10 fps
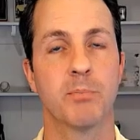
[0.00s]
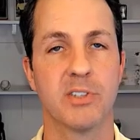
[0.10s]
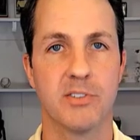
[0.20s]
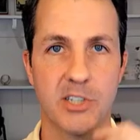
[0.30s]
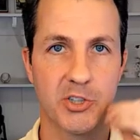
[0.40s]

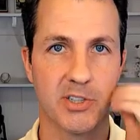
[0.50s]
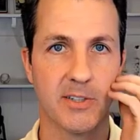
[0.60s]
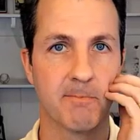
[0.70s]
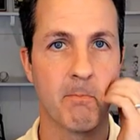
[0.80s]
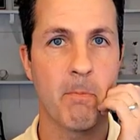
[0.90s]

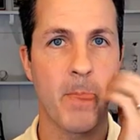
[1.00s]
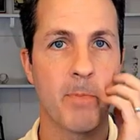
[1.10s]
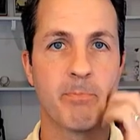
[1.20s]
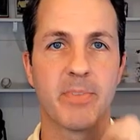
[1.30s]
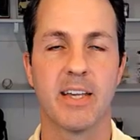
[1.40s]
position.
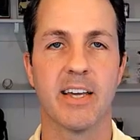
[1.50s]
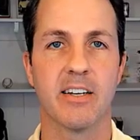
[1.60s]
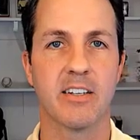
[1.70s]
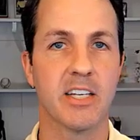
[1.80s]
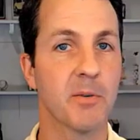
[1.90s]

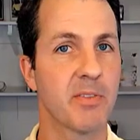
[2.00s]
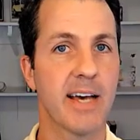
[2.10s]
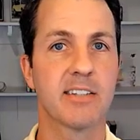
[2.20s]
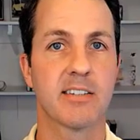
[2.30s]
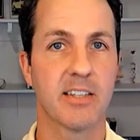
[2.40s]
And if
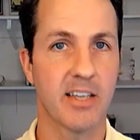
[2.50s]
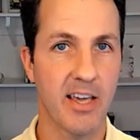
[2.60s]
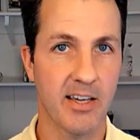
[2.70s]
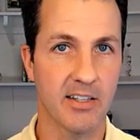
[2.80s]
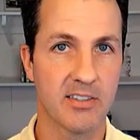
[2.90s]
that's the
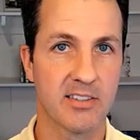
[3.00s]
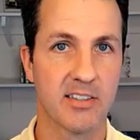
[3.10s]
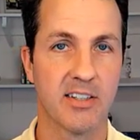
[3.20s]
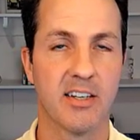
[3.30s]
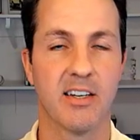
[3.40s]
case,
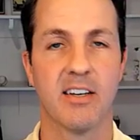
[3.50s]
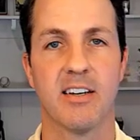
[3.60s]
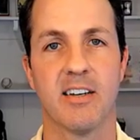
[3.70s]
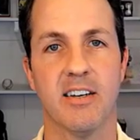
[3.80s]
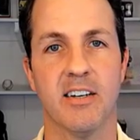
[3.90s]

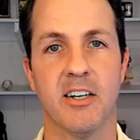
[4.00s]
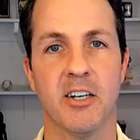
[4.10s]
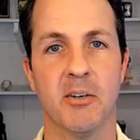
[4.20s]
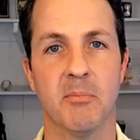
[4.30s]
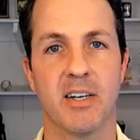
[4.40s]

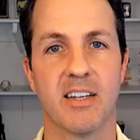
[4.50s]
I